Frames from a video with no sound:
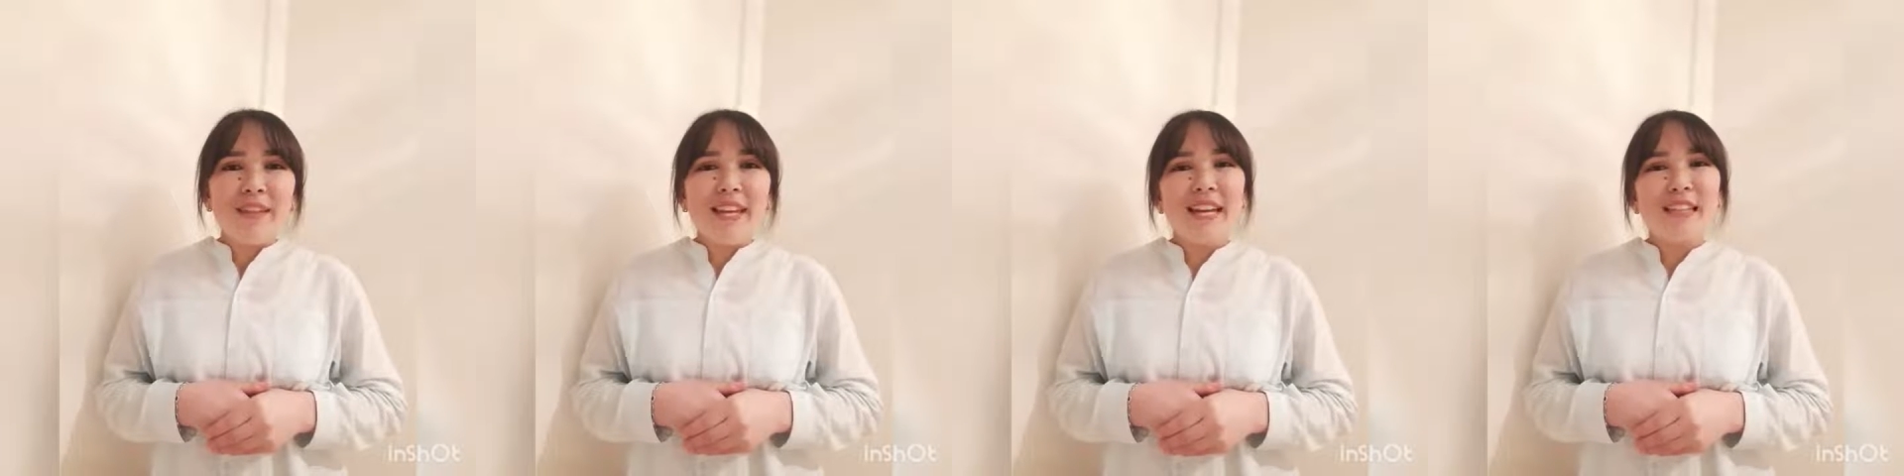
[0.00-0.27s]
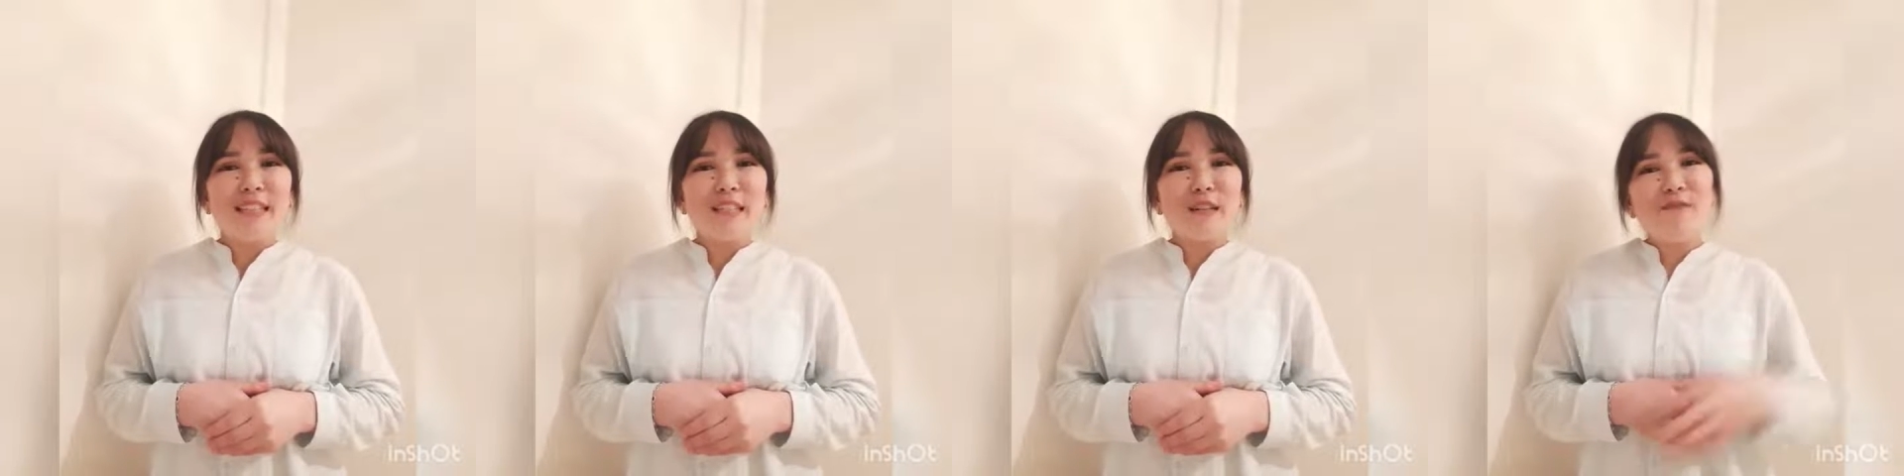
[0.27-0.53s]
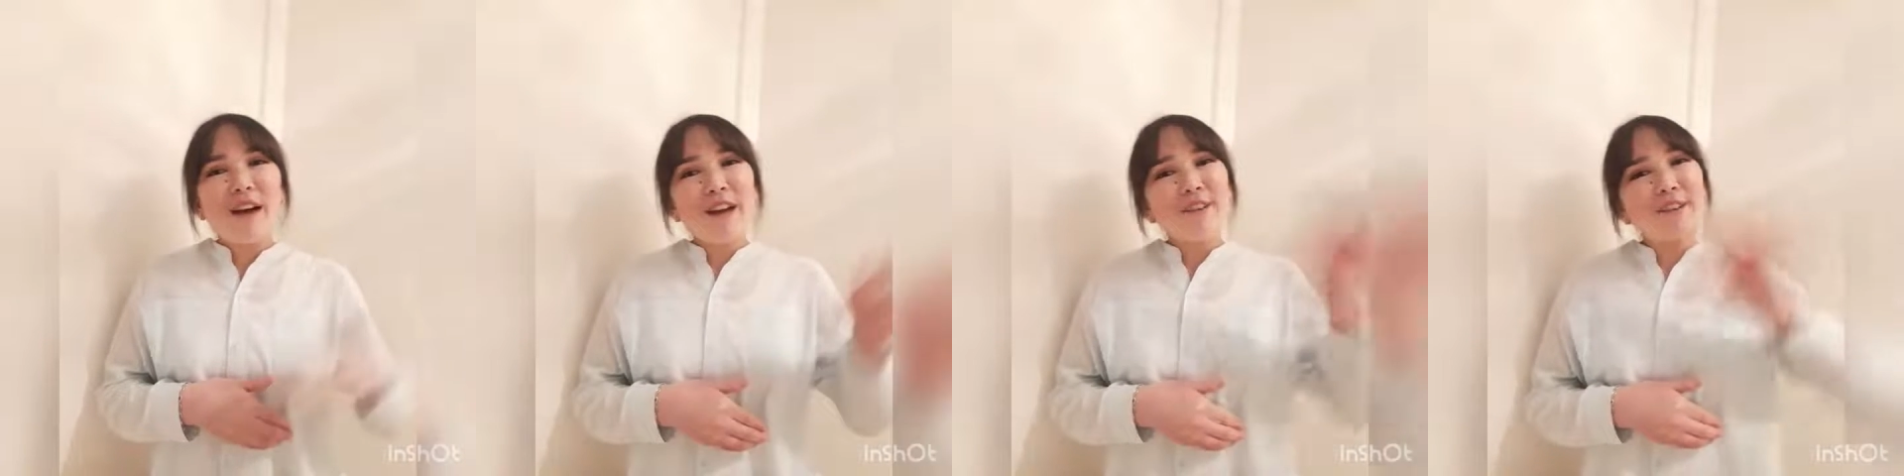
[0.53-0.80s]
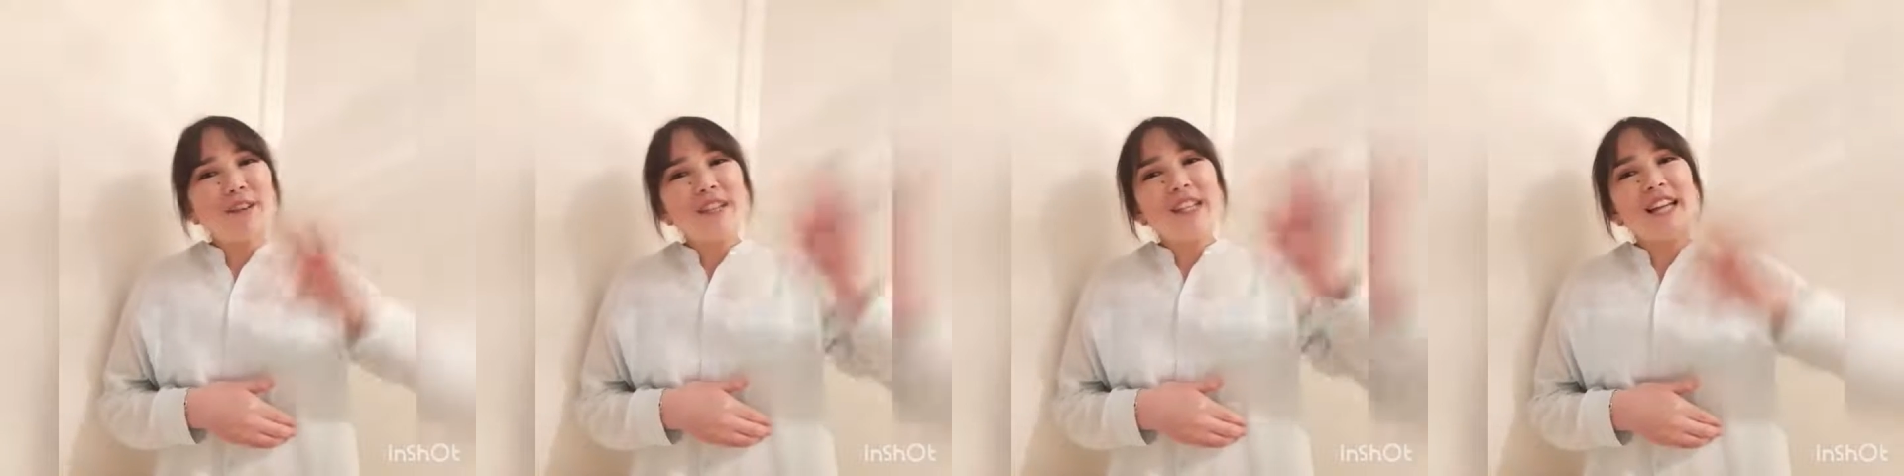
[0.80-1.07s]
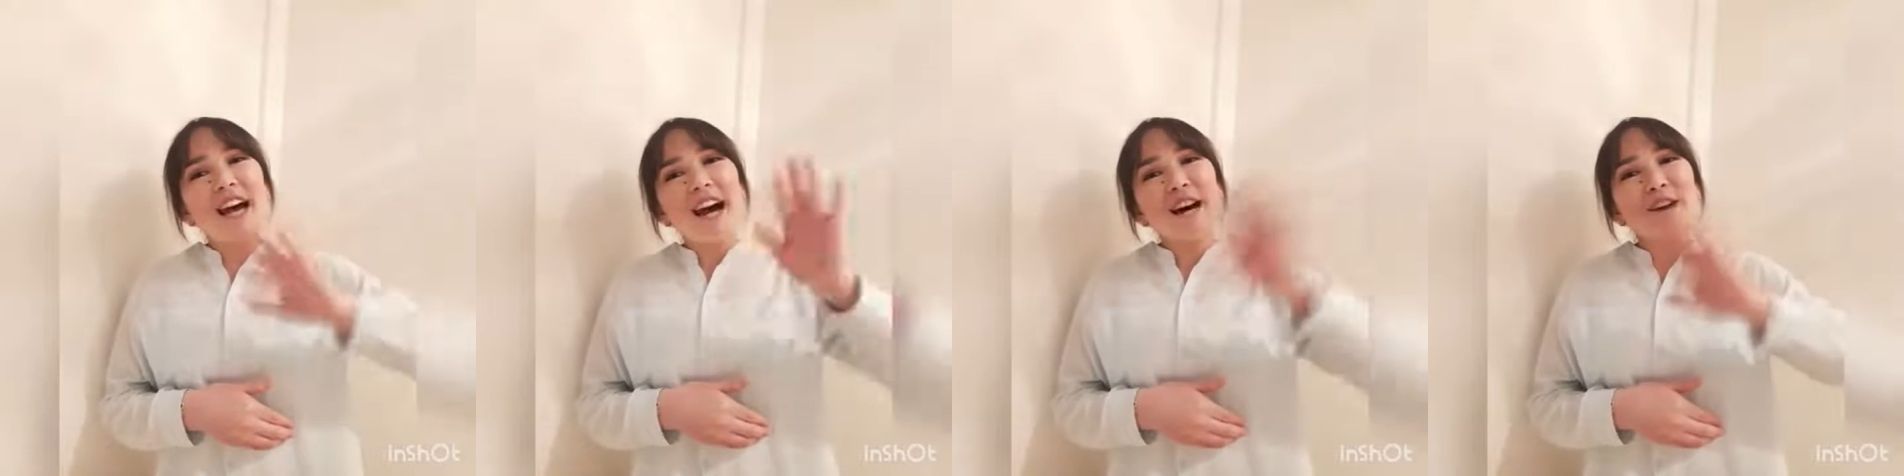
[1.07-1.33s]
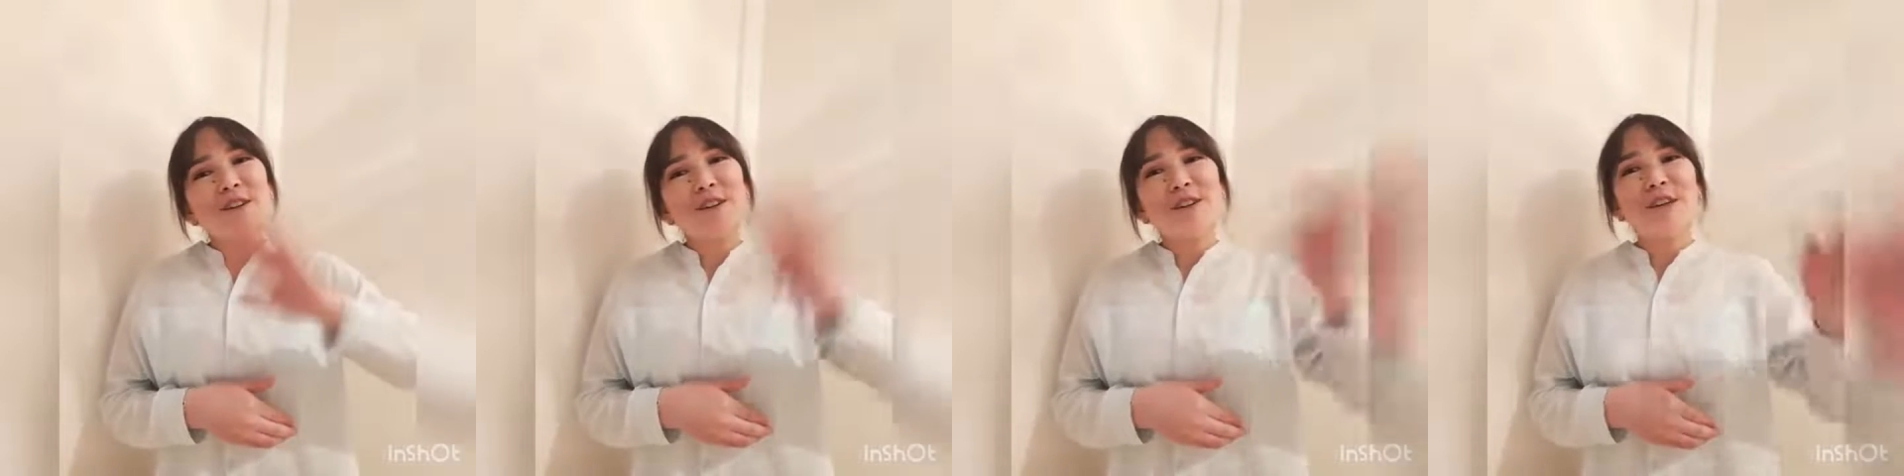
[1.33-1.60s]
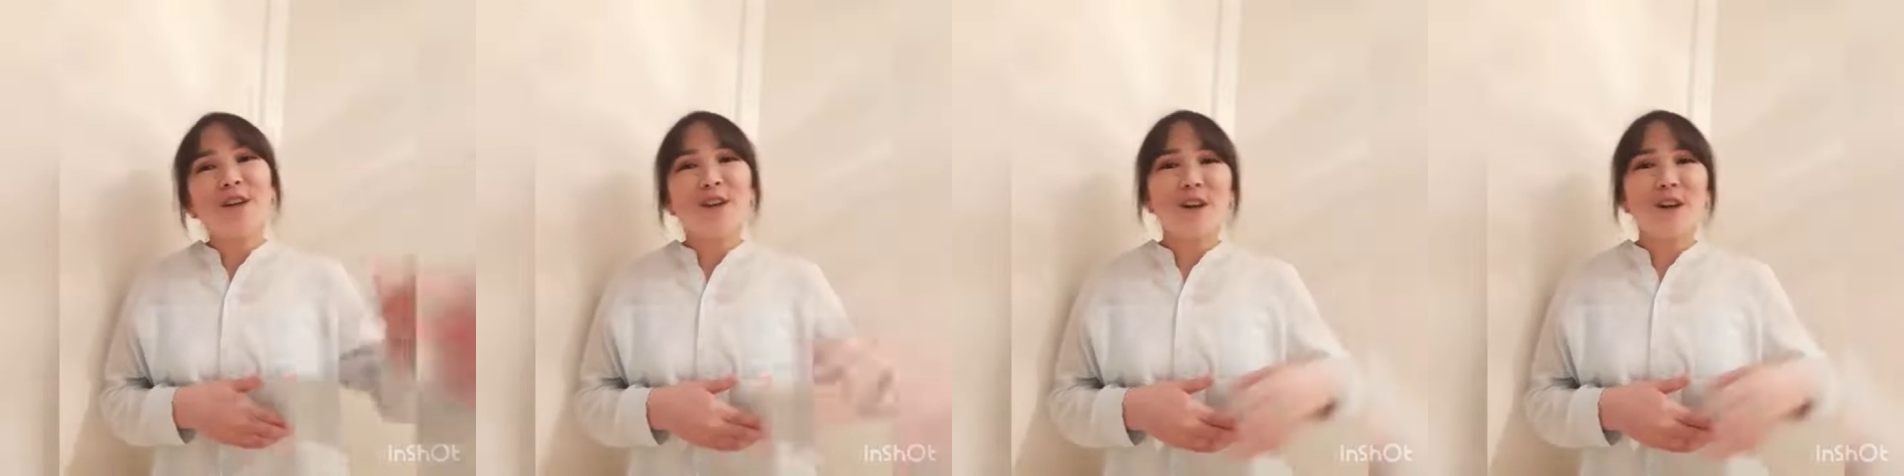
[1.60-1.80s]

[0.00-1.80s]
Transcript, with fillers: and bye for now